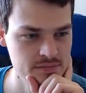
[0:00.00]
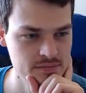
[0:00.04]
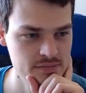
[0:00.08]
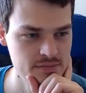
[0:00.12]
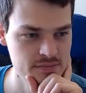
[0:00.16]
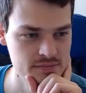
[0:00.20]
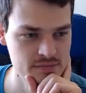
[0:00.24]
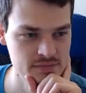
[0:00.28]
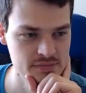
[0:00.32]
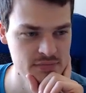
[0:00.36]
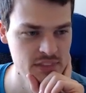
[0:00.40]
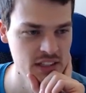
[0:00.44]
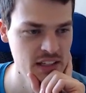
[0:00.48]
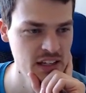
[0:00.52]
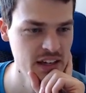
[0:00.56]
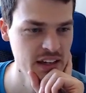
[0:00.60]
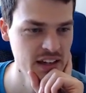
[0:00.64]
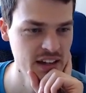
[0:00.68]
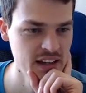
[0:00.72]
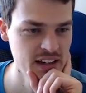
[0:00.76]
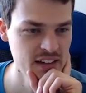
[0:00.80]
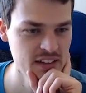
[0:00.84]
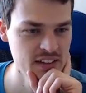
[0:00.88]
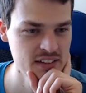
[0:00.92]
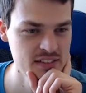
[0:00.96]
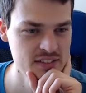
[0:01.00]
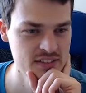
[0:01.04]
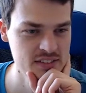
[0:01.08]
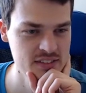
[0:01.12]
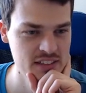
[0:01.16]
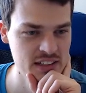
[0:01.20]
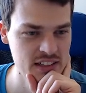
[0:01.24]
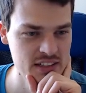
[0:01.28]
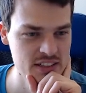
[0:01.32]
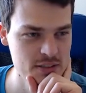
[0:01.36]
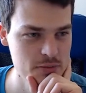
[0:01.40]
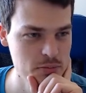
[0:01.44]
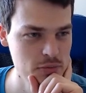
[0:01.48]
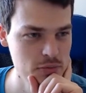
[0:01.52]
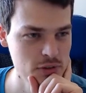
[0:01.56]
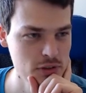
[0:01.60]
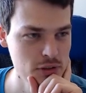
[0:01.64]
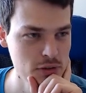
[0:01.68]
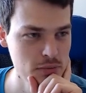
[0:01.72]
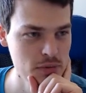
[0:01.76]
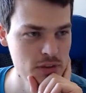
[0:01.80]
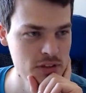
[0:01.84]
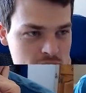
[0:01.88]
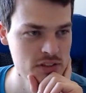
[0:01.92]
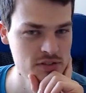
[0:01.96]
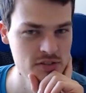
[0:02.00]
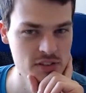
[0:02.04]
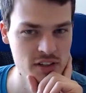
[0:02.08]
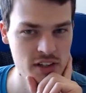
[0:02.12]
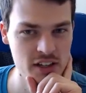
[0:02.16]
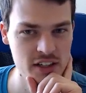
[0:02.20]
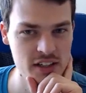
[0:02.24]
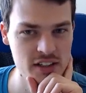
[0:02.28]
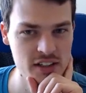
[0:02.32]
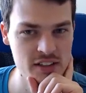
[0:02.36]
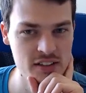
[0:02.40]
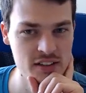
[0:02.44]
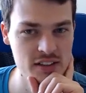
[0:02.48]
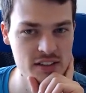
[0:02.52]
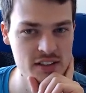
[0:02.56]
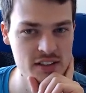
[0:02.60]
Yeah, that's pretty much right.